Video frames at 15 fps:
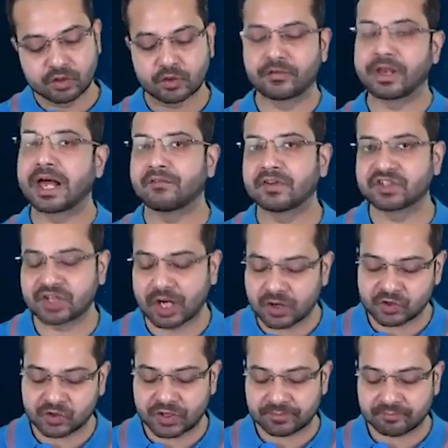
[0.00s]
So we have a
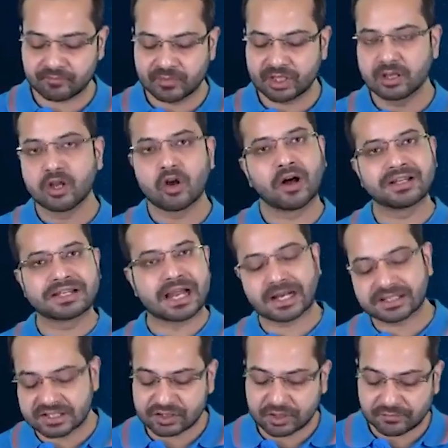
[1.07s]
charged ring. On the
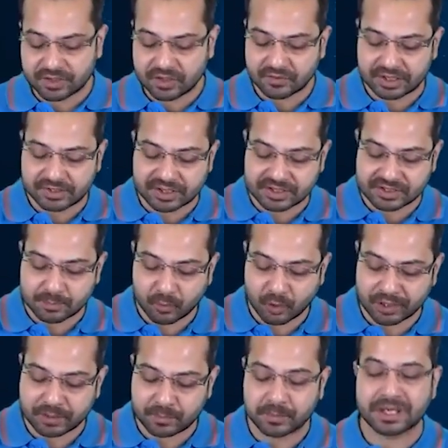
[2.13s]
axis of the ring, there is a
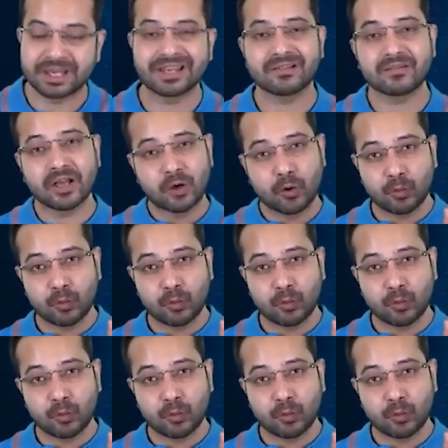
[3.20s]
point P.